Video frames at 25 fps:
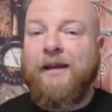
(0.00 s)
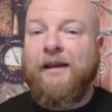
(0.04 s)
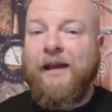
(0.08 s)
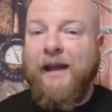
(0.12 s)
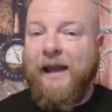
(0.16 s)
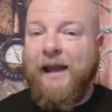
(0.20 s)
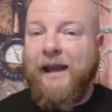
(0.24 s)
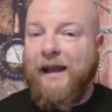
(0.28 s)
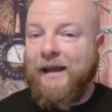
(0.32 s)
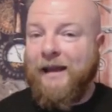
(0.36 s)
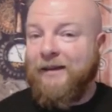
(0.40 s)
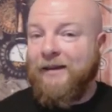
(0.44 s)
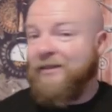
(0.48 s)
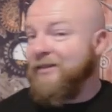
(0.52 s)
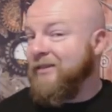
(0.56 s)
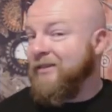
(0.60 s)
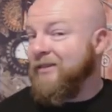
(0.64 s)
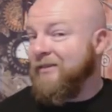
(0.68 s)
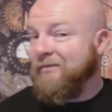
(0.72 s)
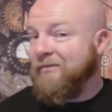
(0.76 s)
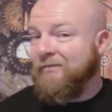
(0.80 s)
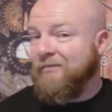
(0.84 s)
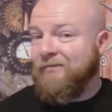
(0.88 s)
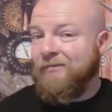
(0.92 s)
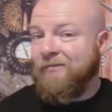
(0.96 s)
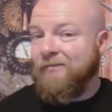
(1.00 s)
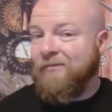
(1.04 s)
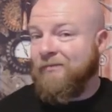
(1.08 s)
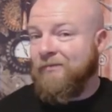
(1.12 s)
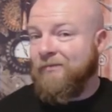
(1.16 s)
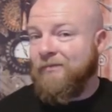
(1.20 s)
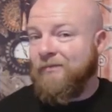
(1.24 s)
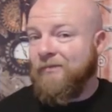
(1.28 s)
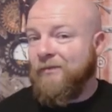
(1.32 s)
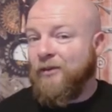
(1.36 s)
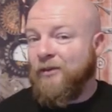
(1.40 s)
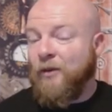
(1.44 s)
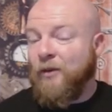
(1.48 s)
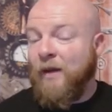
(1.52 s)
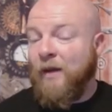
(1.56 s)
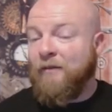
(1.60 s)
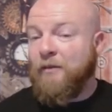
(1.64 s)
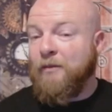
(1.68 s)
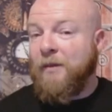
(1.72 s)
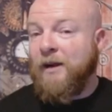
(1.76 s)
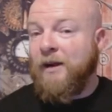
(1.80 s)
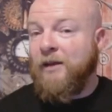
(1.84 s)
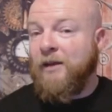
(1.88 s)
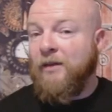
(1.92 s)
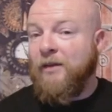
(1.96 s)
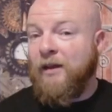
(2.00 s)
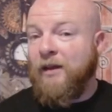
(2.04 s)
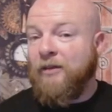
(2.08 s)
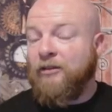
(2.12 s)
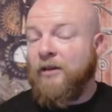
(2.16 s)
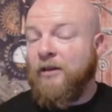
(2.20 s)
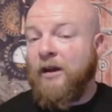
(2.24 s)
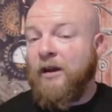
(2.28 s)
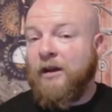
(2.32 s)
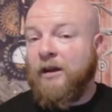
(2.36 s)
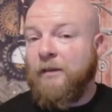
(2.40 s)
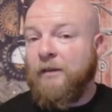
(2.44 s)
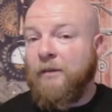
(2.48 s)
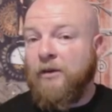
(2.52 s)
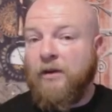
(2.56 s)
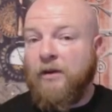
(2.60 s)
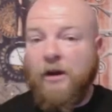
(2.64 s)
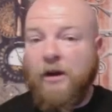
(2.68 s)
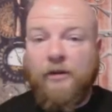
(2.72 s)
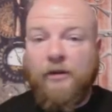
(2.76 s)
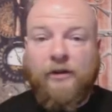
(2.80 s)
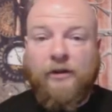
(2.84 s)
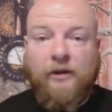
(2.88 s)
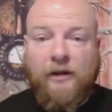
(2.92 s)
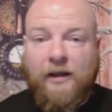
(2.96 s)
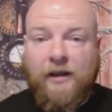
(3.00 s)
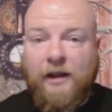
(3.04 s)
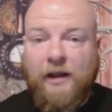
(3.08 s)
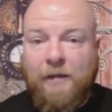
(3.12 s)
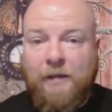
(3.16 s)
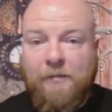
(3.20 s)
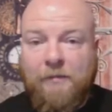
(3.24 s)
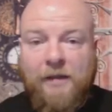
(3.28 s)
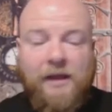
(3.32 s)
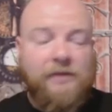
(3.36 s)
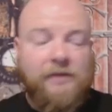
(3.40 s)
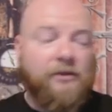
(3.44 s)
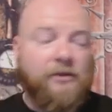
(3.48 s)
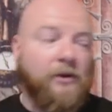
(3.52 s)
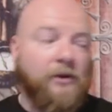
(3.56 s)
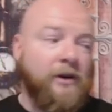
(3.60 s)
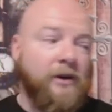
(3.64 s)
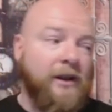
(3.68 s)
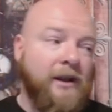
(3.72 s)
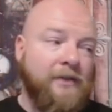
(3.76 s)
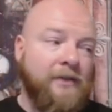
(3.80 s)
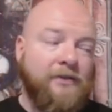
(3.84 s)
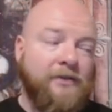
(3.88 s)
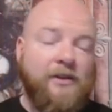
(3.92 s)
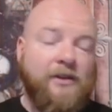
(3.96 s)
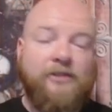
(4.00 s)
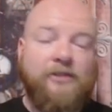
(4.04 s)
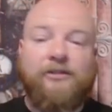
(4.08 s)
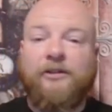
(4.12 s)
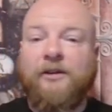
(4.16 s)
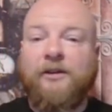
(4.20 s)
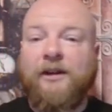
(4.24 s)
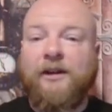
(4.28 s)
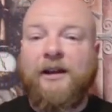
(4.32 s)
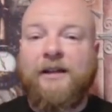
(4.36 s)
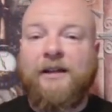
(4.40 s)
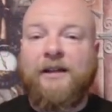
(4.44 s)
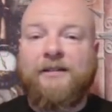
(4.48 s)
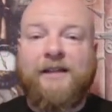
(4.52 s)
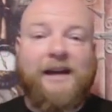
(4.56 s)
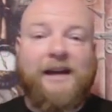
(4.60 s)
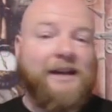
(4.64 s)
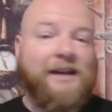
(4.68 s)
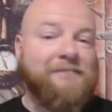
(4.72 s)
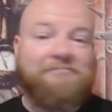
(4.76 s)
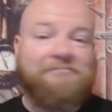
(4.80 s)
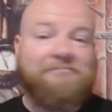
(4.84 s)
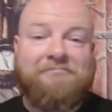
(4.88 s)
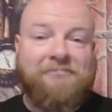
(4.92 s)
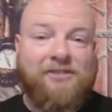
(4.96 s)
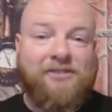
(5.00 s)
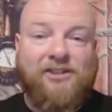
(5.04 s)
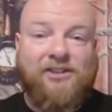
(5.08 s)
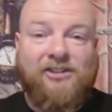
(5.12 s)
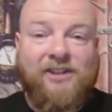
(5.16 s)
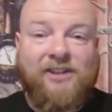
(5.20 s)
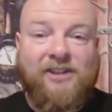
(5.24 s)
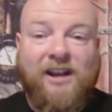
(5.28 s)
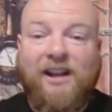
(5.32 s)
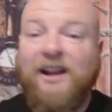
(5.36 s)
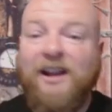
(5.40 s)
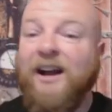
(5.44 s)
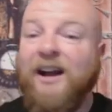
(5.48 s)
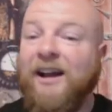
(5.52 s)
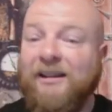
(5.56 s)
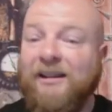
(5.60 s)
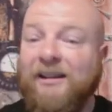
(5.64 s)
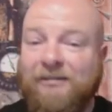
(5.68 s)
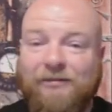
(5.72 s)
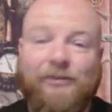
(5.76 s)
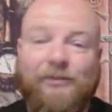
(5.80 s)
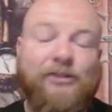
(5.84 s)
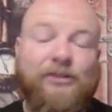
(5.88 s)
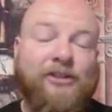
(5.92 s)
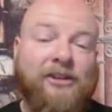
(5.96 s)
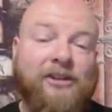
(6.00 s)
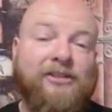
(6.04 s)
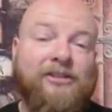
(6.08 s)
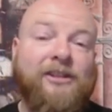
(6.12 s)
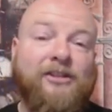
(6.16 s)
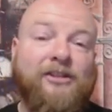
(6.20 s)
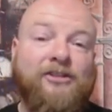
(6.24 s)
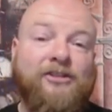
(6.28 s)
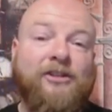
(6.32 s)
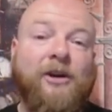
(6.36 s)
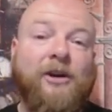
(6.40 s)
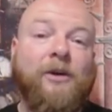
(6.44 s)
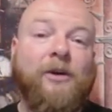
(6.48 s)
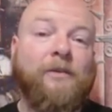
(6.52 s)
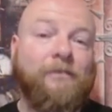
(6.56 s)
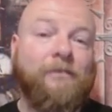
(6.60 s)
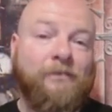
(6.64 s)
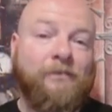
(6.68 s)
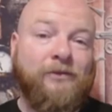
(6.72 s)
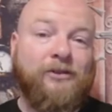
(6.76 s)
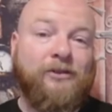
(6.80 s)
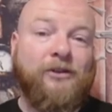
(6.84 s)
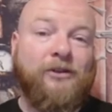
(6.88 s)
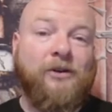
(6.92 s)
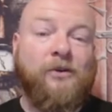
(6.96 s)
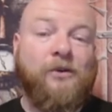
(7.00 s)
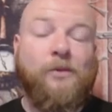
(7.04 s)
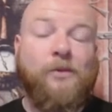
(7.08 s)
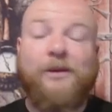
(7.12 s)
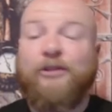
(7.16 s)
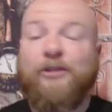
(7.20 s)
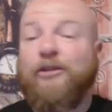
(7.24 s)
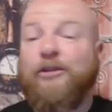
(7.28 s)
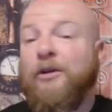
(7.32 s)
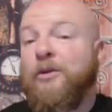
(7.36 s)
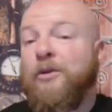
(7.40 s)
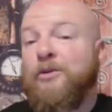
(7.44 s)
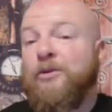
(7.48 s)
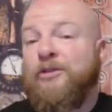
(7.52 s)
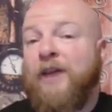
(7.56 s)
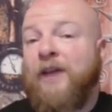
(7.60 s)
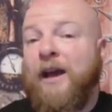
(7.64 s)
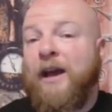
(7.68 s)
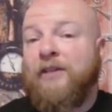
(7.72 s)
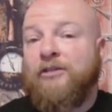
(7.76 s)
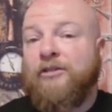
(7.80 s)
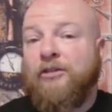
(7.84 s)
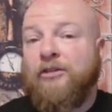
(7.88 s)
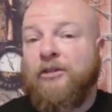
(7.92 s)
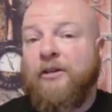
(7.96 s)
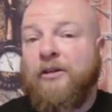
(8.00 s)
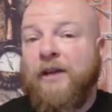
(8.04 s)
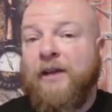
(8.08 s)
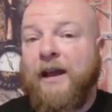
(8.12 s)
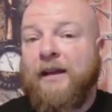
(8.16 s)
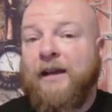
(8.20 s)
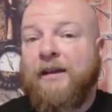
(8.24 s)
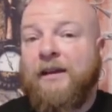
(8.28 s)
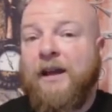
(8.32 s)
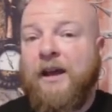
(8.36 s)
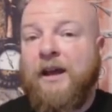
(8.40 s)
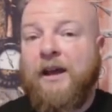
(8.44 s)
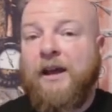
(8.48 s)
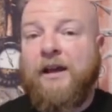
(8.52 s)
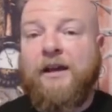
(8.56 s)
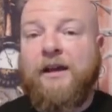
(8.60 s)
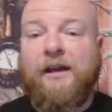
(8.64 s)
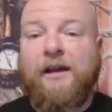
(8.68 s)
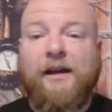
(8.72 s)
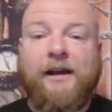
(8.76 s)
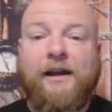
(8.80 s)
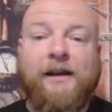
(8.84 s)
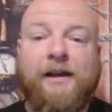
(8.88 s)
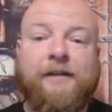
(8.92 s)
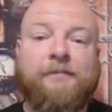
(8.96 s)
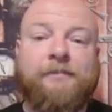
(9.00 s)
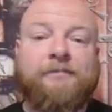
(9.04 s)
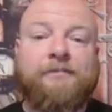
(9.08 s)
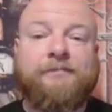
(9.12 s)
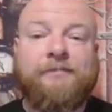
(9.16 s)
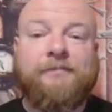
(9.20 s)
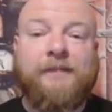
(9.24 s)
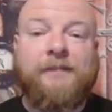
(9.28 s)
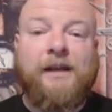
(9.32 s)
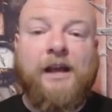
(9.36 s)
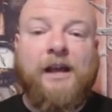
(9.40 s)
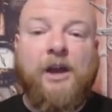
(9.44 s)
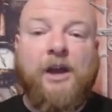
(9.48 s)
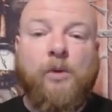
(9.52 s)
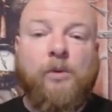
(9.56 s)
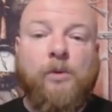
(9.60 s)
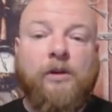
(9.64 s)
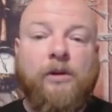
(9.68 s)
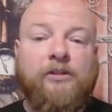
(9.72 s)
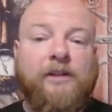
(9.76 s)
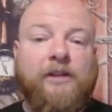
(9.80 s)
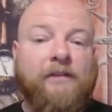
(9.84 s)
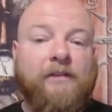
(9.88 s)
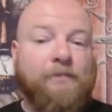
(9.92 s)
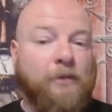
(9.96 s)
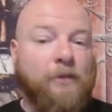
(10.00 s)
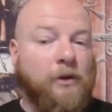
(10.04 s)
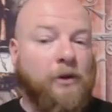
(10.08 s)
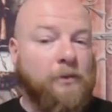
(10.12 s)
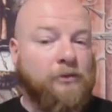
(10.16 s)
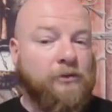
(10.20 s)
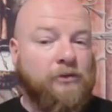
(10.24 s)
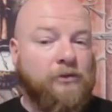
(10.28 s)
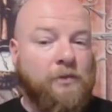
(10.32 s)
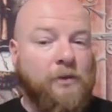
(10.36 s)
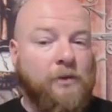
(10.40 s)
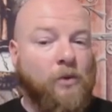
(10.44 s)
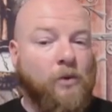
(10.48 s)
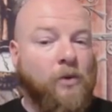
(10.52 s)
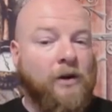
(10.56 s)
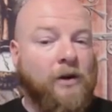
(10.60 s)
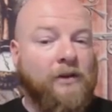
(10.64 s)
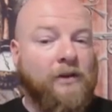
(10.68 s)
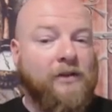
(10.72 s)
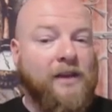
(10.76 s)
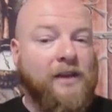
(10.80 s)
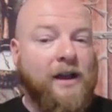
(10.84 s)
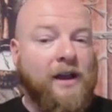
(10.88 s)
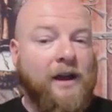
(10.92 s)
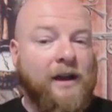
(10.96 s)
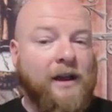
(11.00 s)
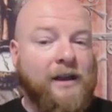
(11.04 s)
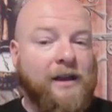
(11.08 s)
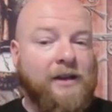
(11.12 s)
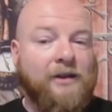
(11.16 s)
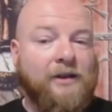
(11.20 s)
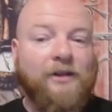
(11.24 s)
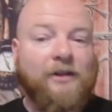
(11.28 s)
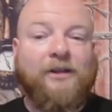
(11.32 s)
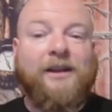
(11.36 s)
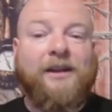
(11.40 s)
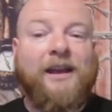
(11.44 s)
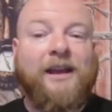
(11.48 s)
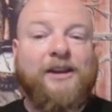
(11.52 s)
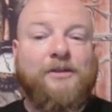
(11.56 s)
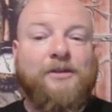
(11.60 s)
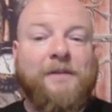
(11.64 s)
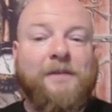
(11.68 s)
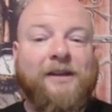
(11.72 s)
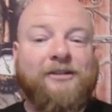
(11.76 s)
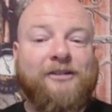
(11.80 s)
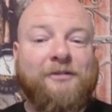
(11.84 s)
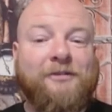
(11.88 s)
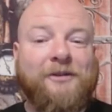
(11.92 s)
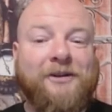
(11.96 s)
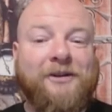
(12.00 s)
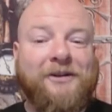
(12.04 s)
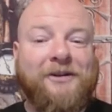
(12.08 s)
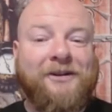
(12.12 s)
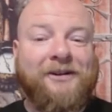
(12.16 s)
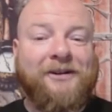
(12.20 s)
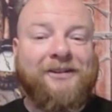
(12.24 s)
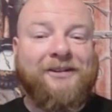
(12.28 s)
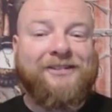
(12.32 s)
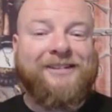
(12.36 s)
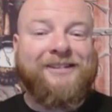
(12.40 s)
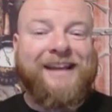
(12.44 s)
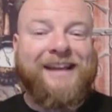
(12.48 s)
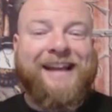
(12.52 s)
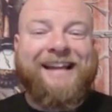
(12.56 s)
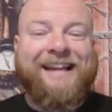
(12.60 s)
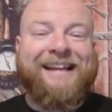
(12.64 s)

and so everybody that has talked about, oh, they're going to cut Min, they're going to cut this, they're going to cut that. She's not cut. She's in the show. So we just don't know who's cast as her yet. Um, Will Jeff Probst be one of the Aiel? Can you make some calls?